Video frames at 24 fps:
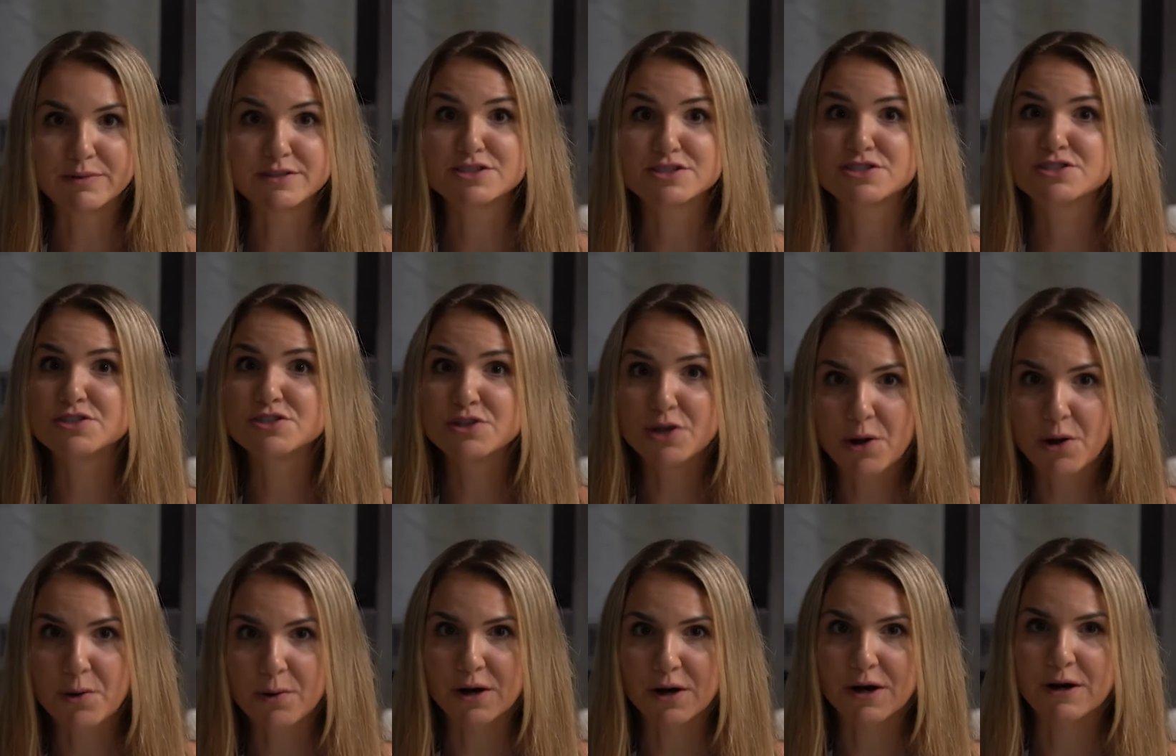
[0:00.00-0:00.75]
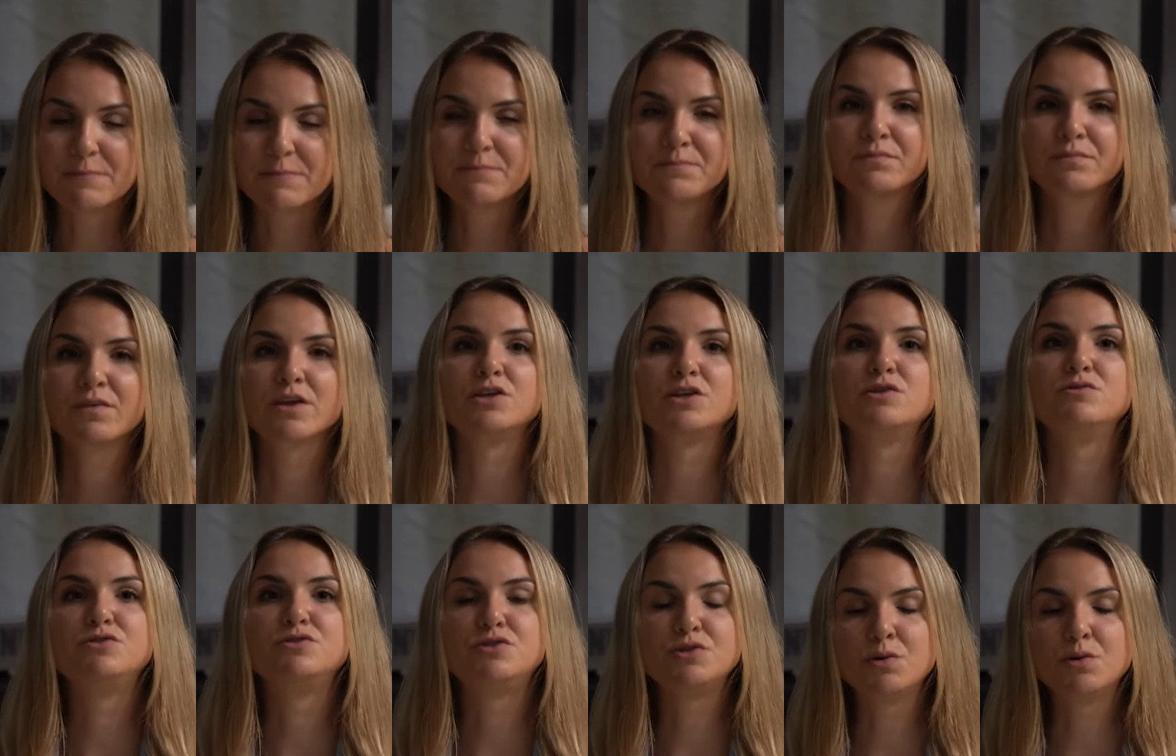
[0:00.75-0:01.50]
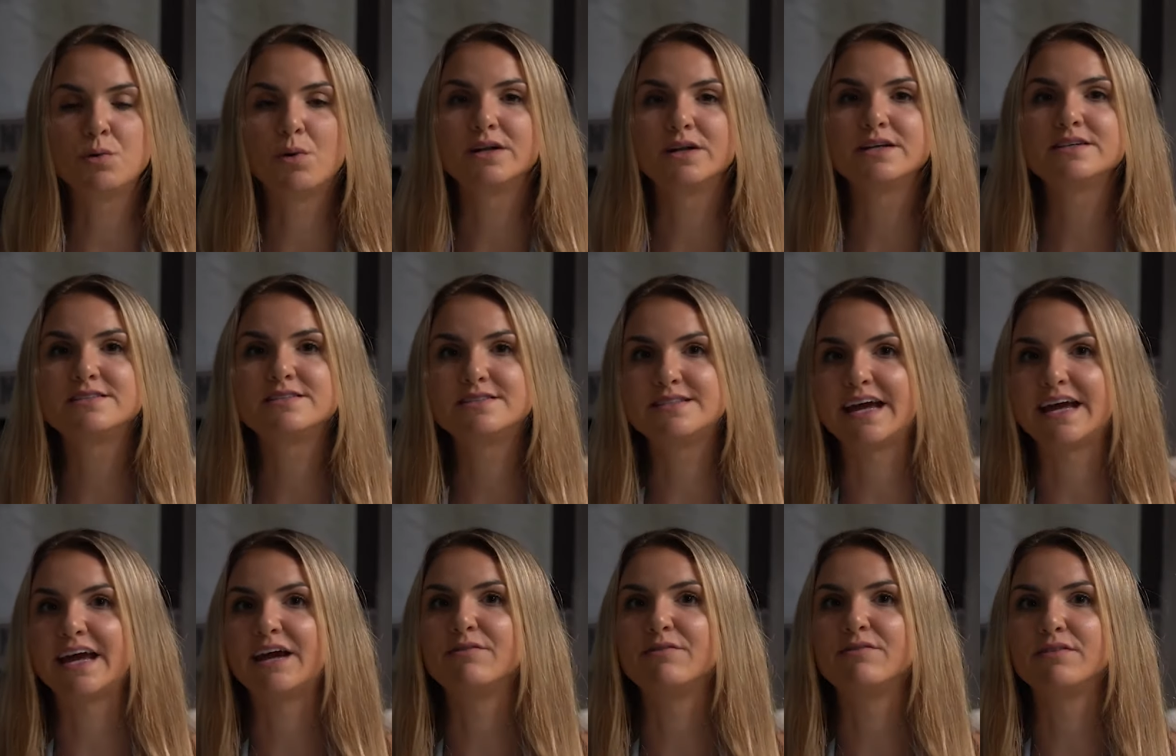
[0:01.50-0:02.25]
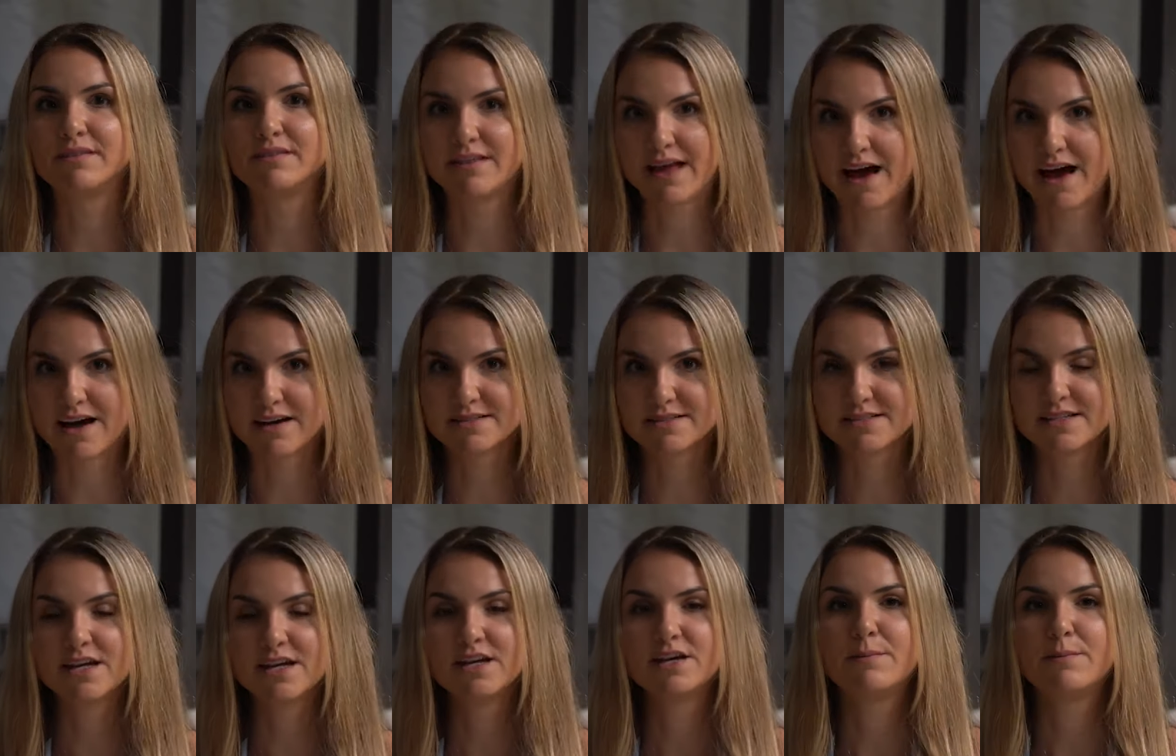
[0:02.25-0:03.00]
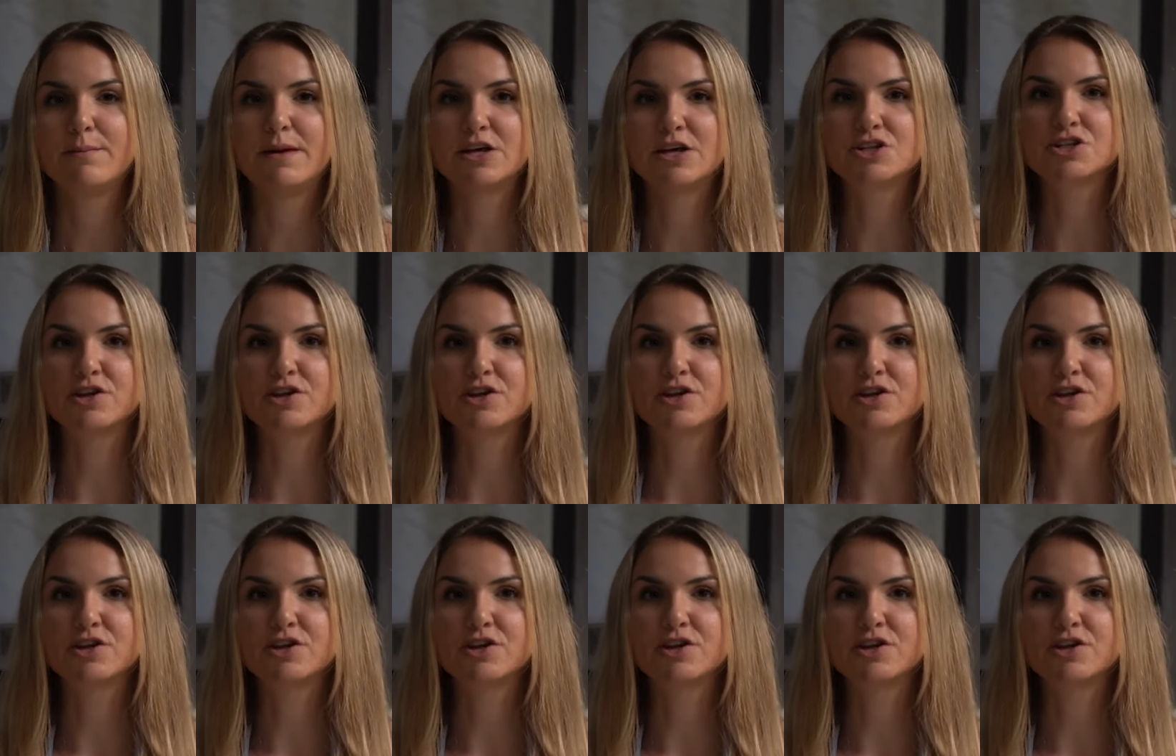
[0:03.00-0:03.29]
bit slower, you do want to stay relaxed. Make